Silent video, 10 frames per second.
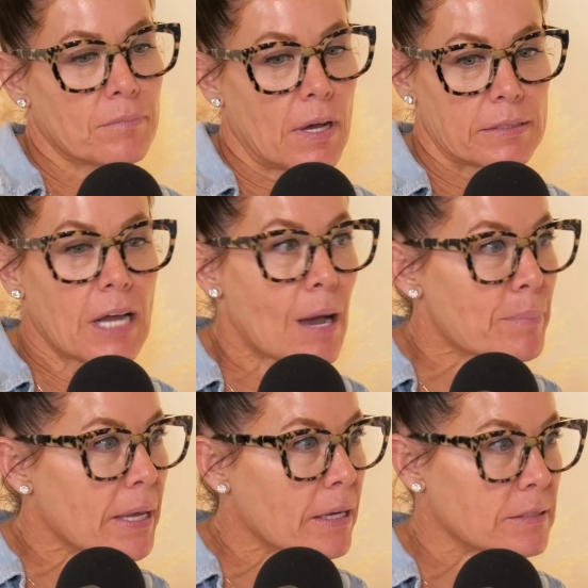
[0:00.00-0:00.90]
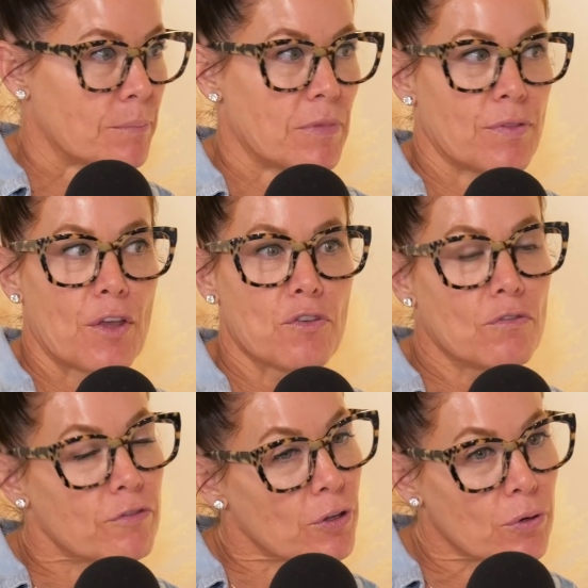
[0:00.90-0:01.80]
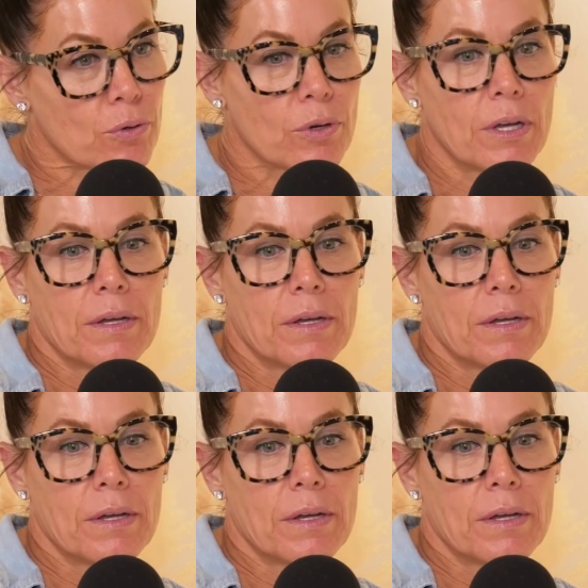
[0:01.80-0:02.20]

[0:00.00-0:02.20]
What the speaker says: a topic, something that you viewed.